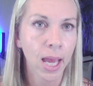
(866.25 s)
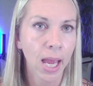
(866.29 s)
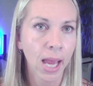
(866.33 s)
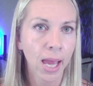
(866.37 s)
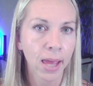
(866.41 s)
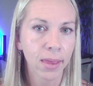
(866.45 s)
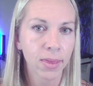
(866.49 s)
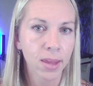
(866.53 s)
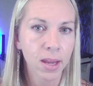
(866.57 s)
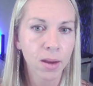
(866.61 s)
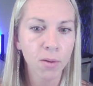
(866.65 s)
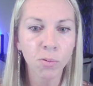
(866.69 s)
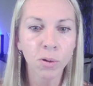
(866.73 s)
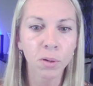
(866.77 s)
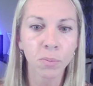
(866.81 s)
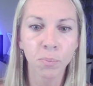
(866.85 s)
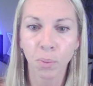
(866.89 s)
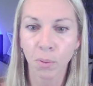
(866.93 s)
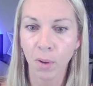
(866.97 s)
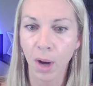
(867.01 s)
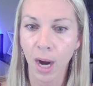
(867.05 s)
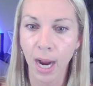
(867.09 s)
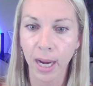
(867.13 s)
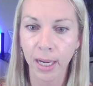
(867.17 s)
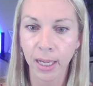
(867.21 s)
and they were
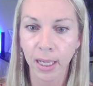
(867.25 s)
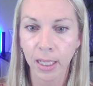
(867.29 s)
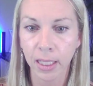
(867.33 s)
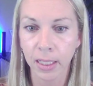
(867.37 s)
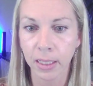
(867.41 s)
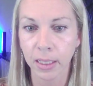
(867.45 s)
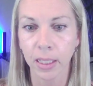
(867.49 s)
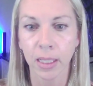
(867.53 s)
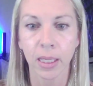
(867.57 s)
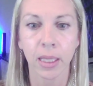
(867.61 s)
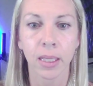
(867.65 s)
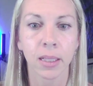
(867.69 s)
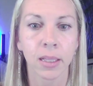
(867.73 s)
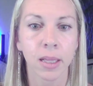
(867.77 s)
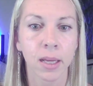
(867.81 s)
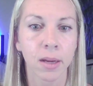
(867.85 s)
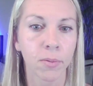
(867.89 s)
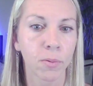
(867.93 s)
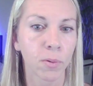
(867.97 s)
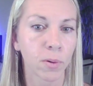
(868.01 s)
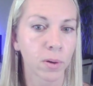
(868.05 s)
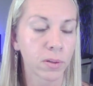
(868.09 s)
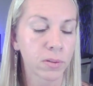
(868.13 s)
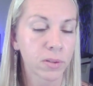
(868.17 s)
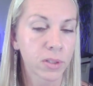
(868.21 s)
bragging that they
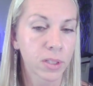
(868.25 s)
were